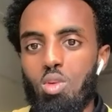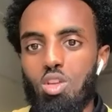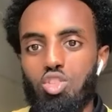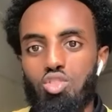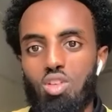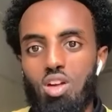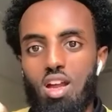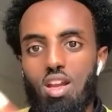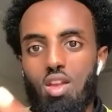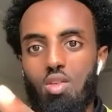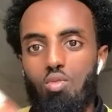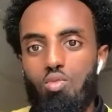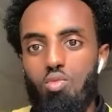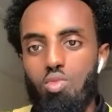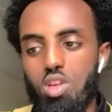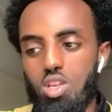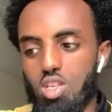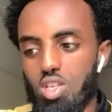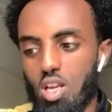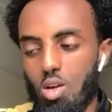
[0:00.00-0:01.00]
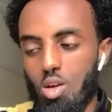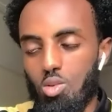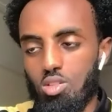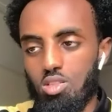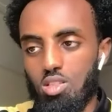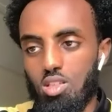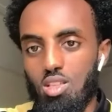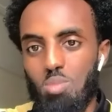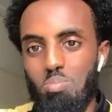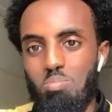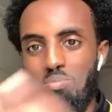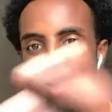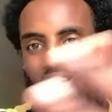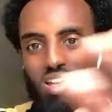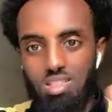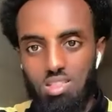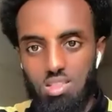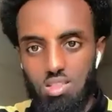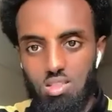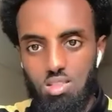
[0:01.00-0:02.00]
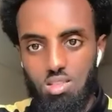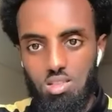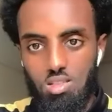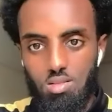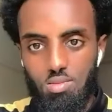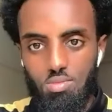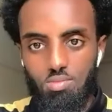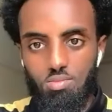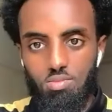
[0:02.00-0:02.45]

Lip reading: we're trying to reach out to the masses,